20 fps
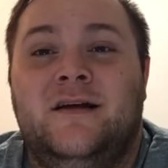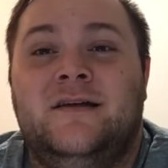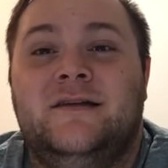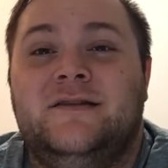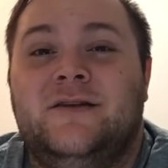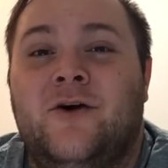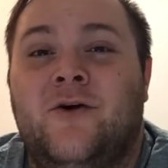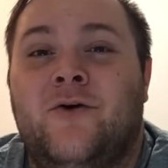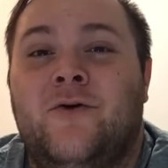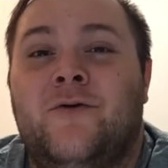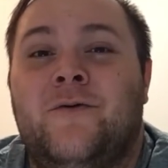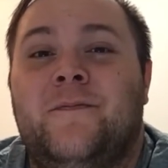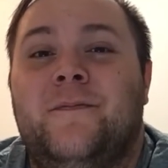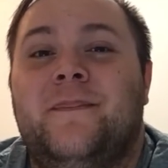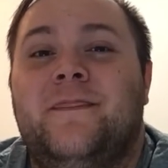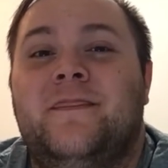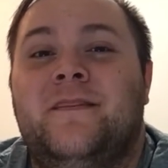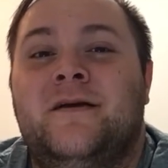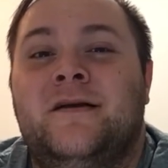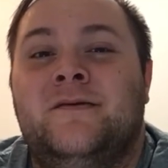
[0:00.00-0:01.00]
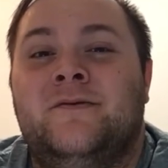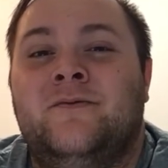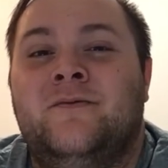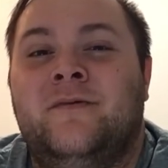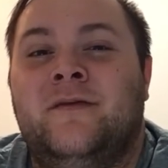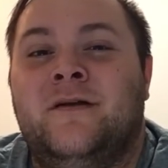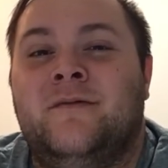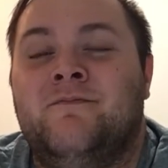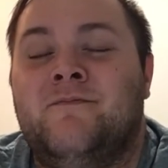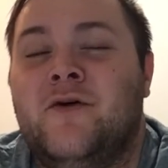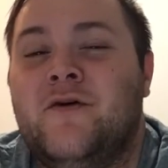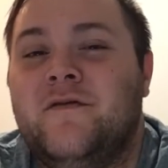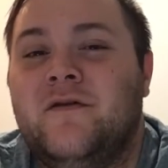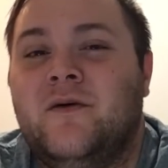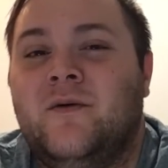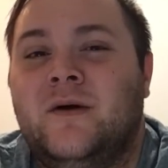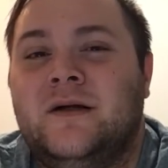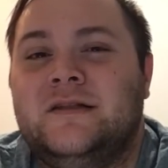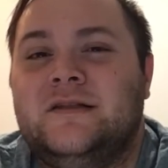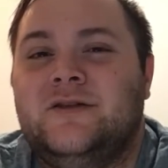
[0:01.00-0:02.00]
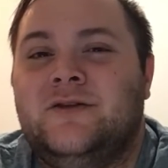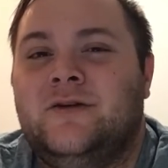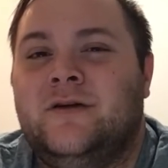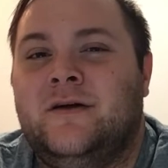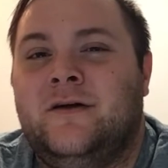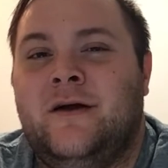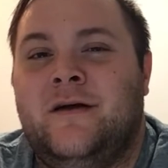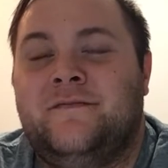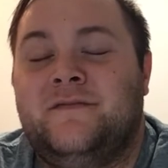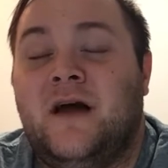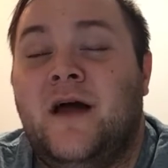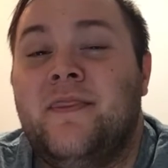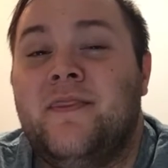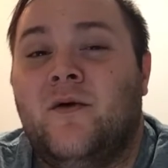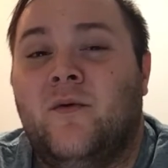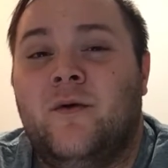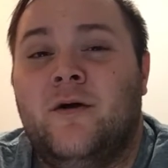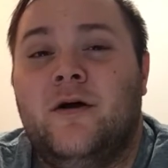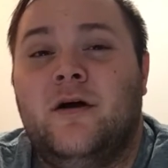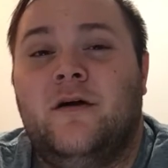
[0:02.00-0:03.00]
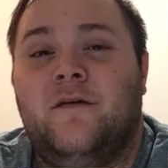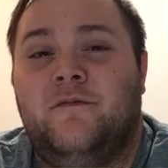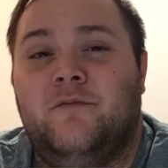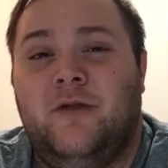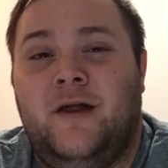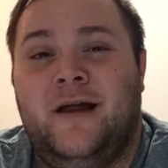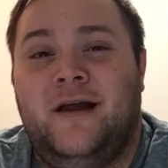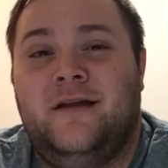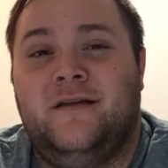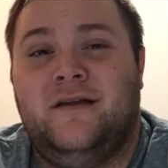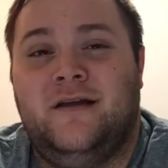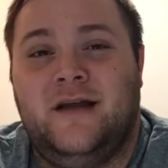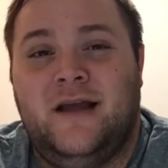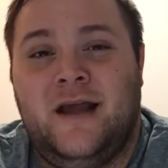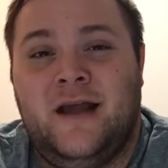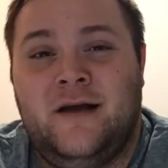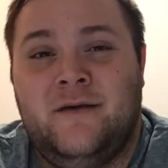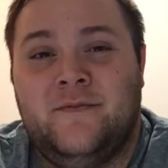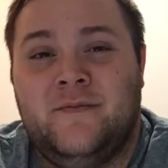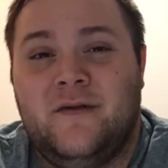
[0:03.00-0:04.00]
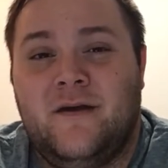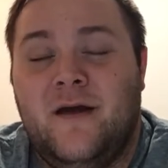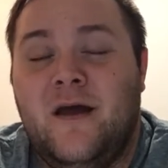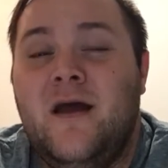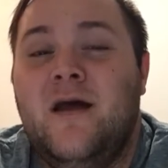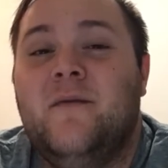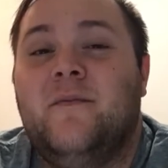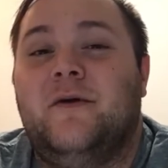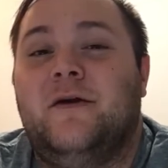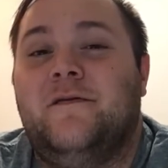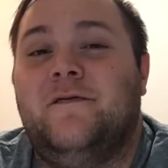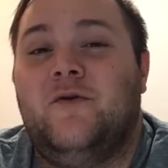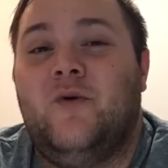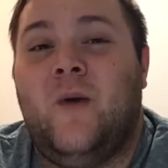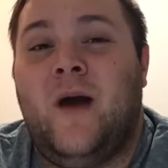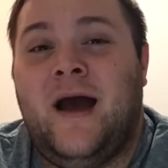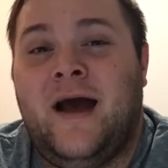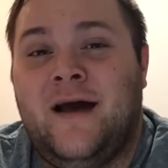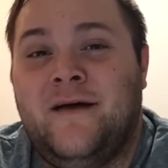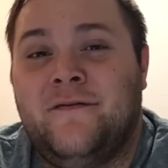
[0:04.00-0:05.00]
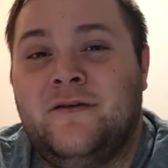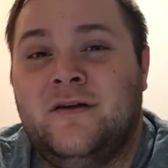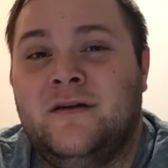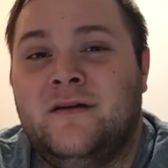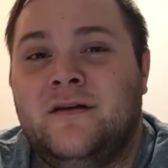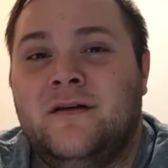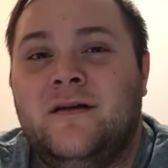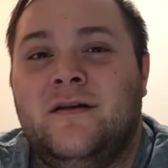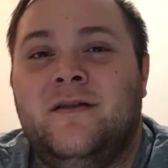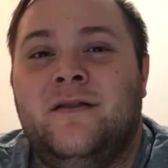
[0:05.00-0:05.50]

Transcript: So the movie wants you to have done the work of playing the games, but if you haven't,